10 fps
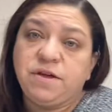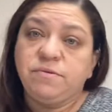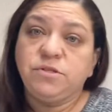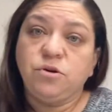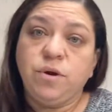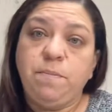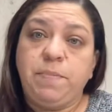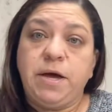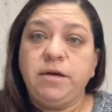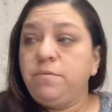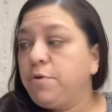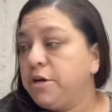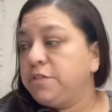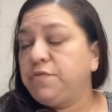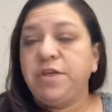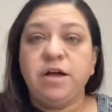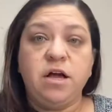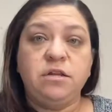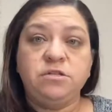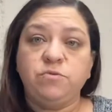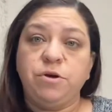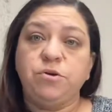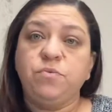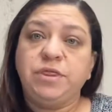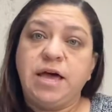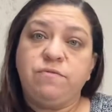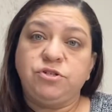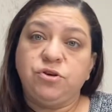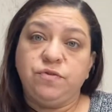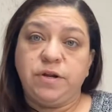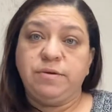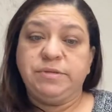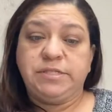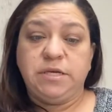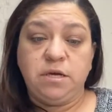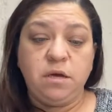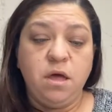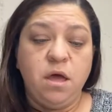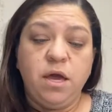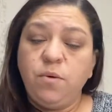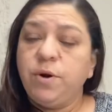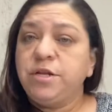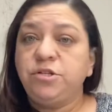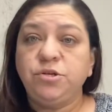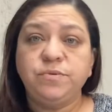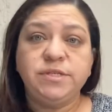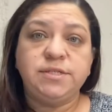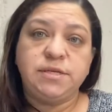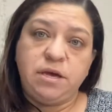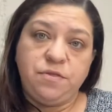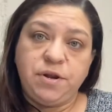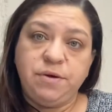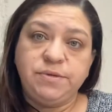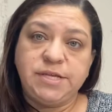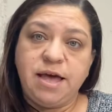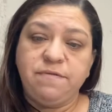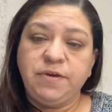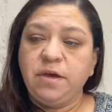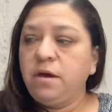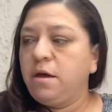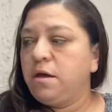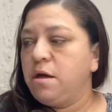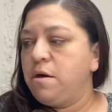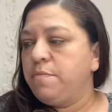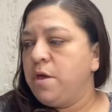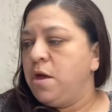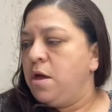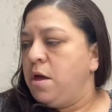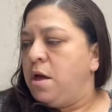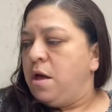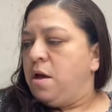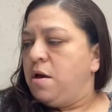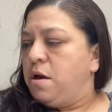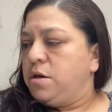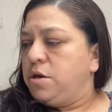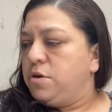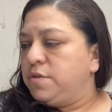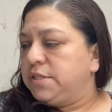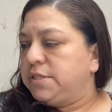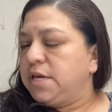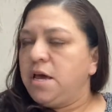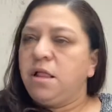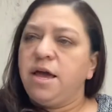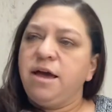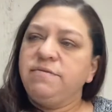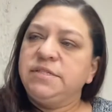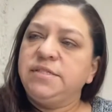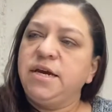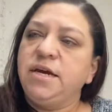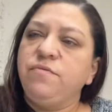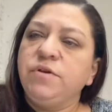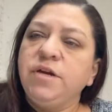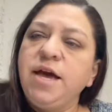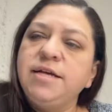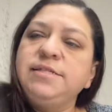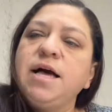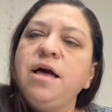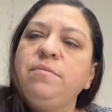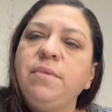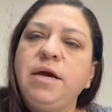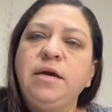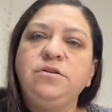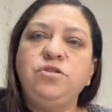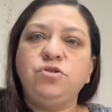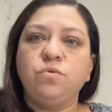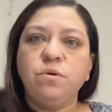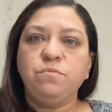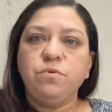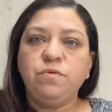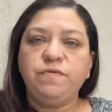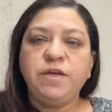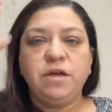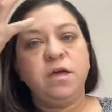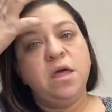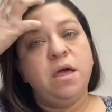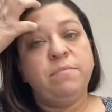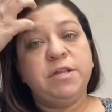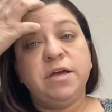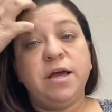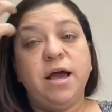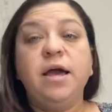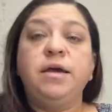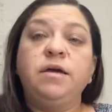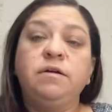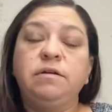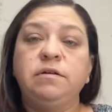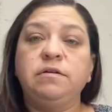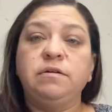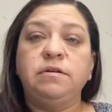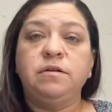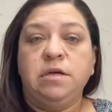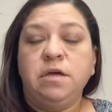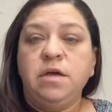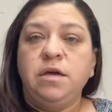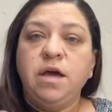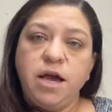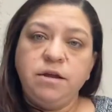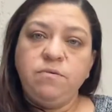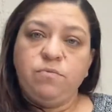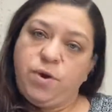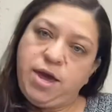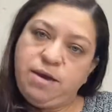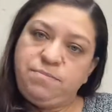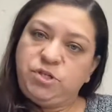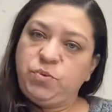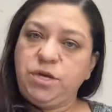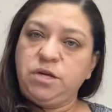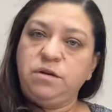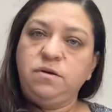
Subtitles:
was a great buy-in price for that kind of sweater with that return that I was seeing. It went into a sale that I was having. You know, the sale, I have to say, it really has gotten my store moving, but I kind of weigh between